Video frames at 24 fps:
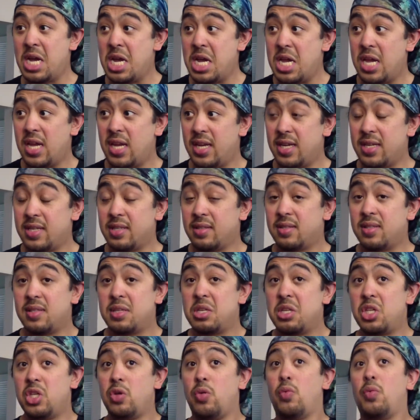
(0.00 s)

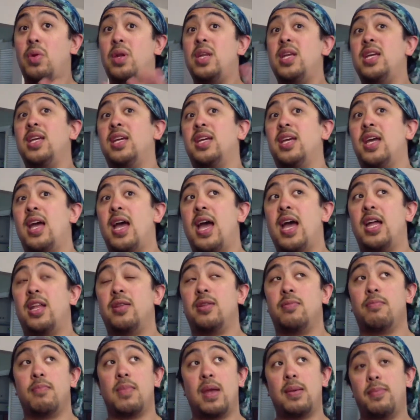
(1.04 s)
is unique
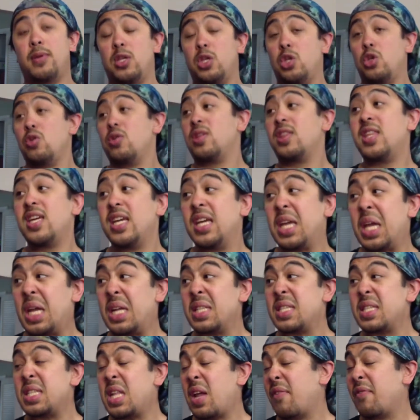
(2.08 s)
and maybe you think
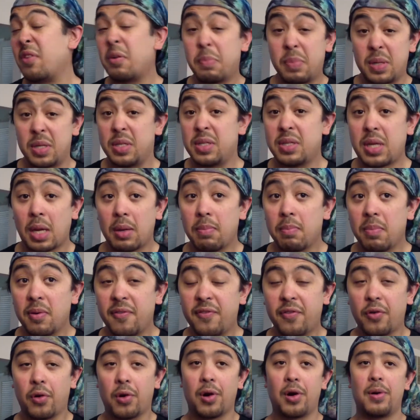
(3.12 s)
it's never been done
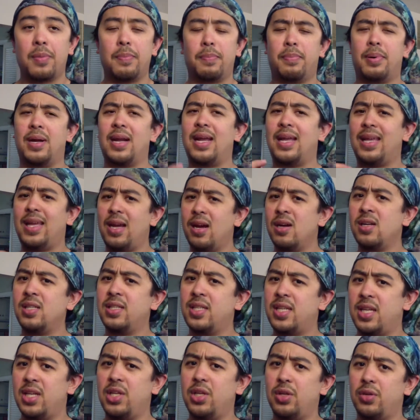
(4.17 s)
before, but I
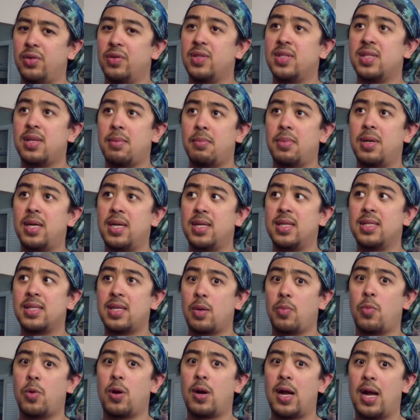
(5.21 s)
guarantee you somebody
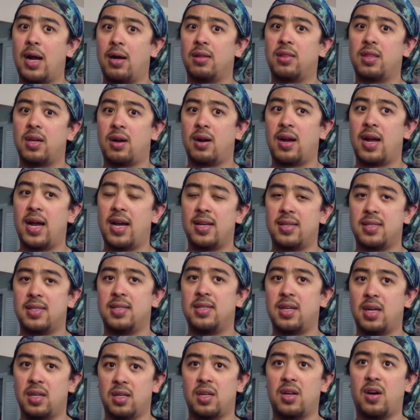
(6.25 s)
somewhere out there has
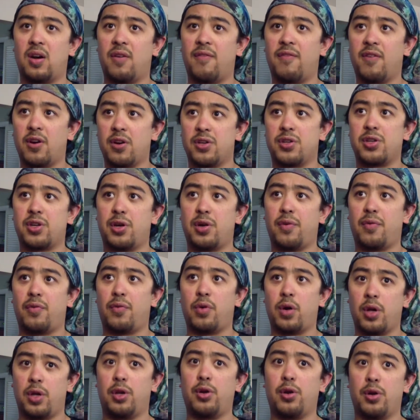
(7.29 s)
done a version of
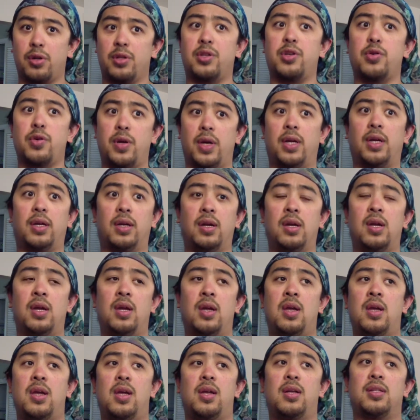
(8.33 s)
what you're doing
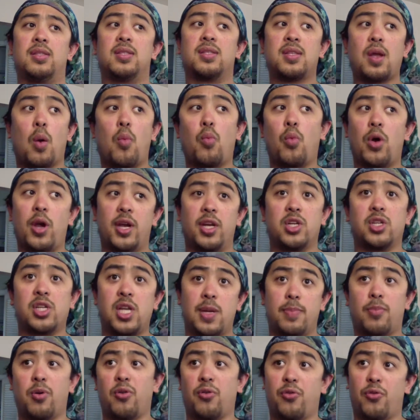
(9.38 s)
in some way,
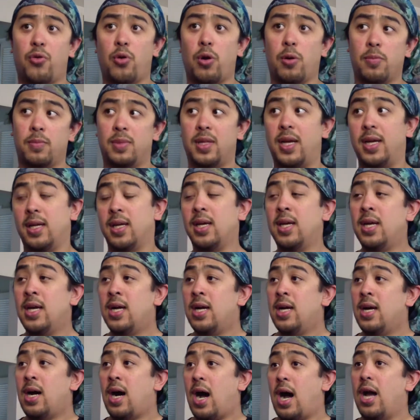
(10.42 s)
shape, or form. Like,
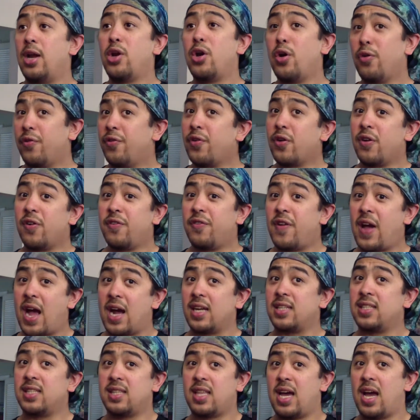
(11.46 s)
I know for a
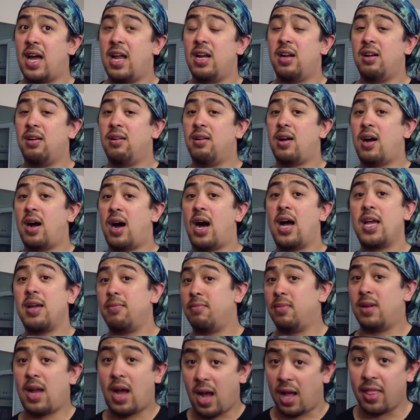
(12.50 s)
fact that I
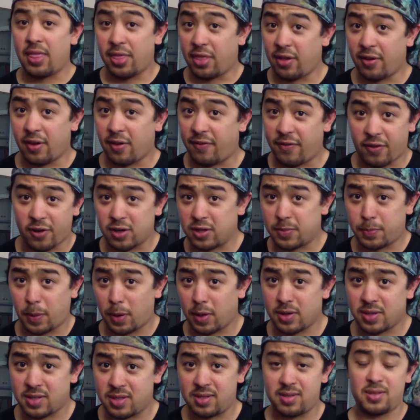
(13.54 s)
am not the first
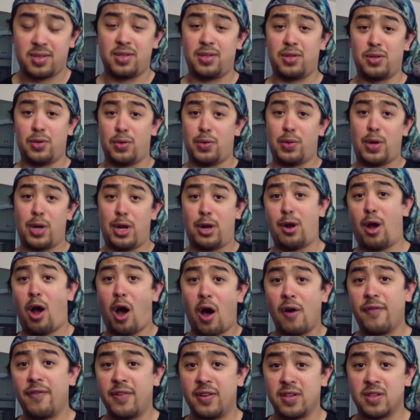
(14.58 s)
person to do an
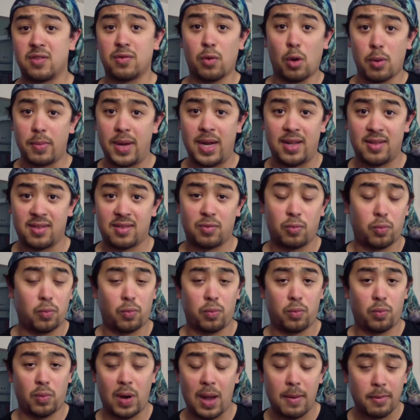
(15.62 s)
office romance
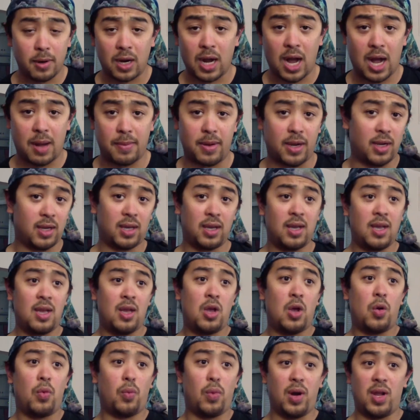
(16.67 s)
webcomic
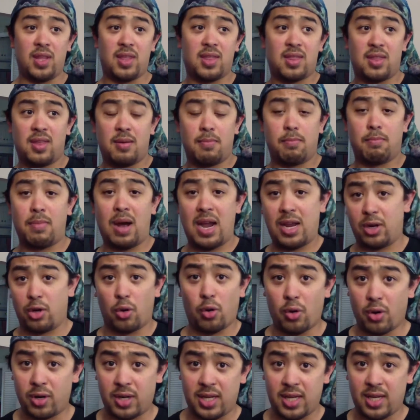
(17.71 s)
with
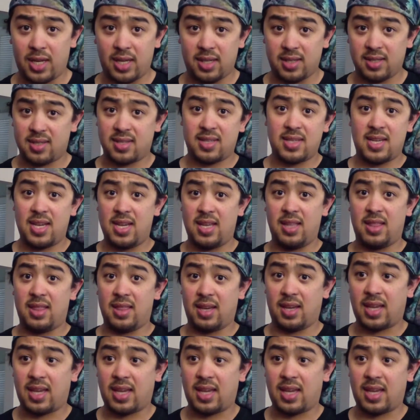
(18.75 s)
minorities in the